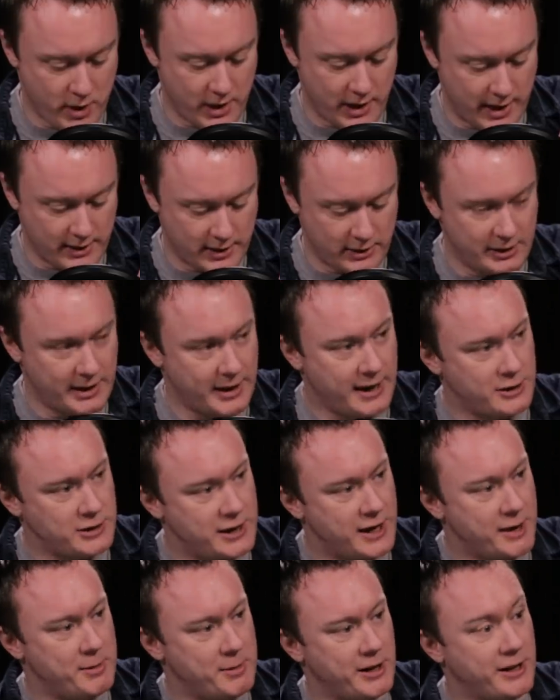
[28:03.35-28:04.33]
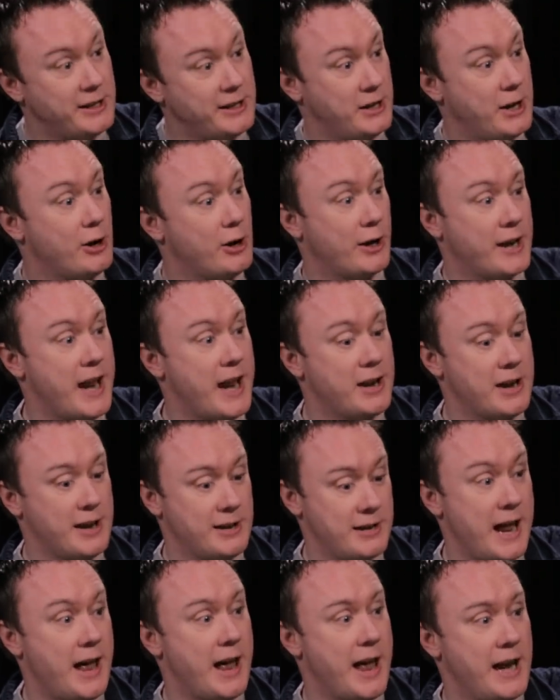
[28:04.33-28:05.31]
Wonderland Dizzy. They actually gave me, you get like an N
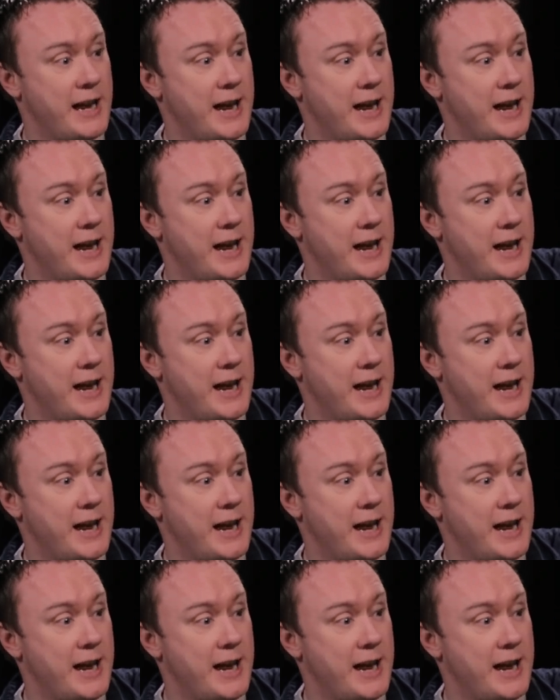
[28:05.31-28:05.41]
oh,